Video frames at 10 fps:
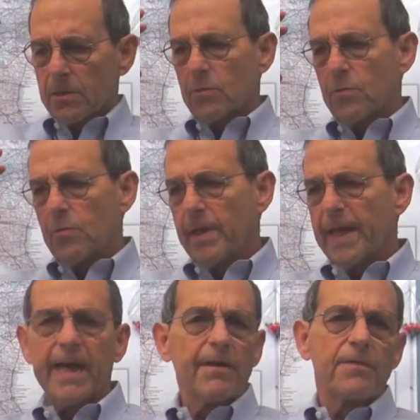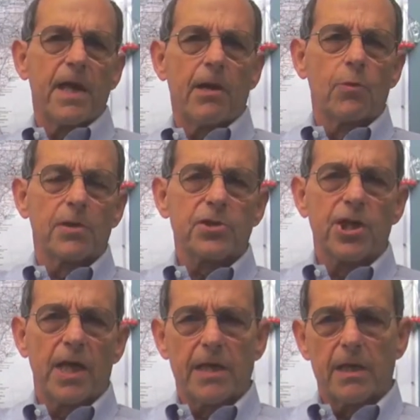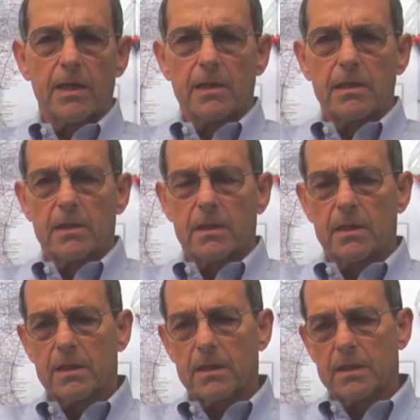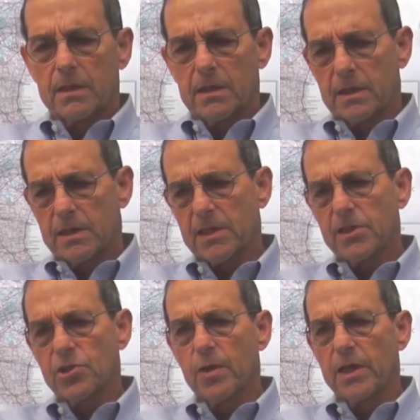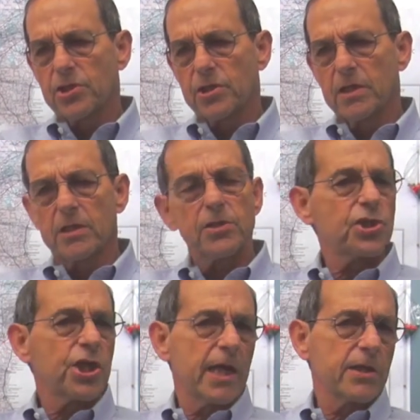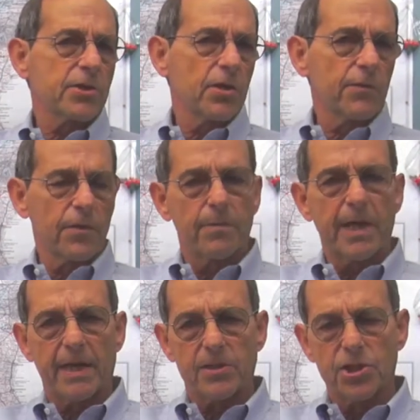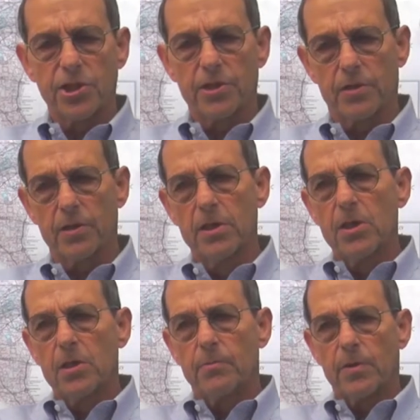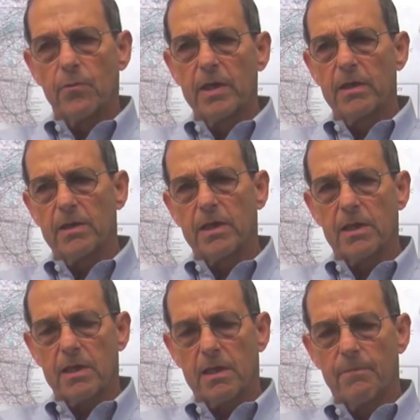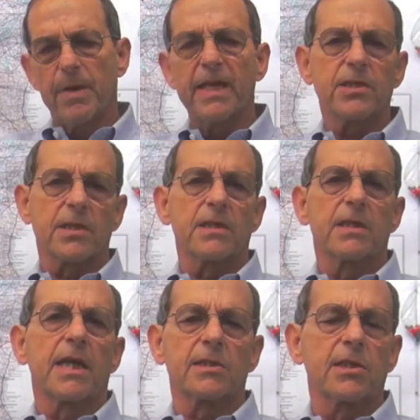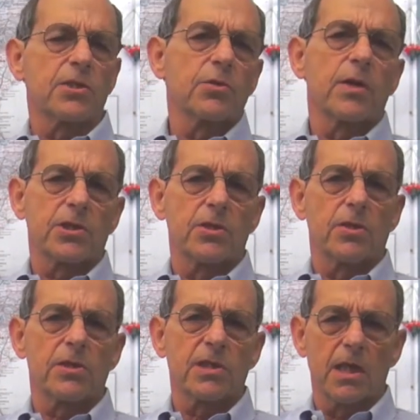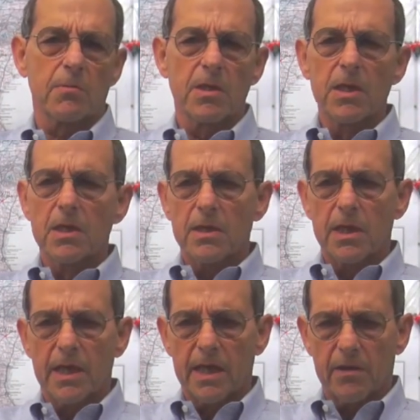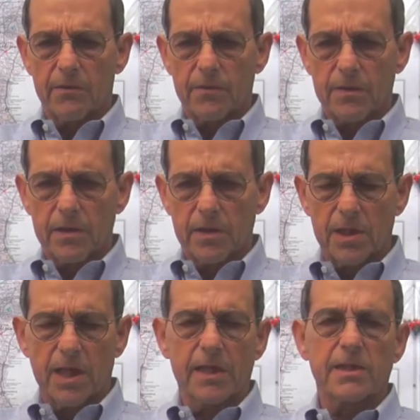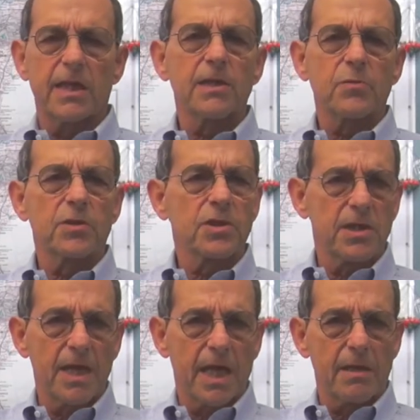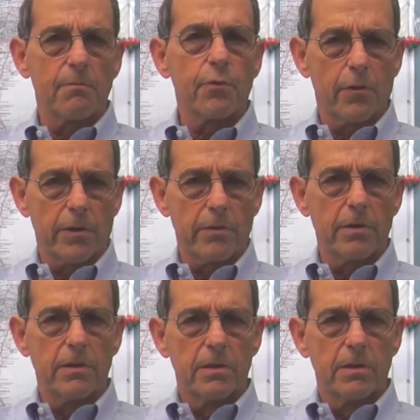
we have now with China uh, uh, a situation that has changed over the past year, but really the, the, basics in that situation are the same. You have the United States, which is a net importer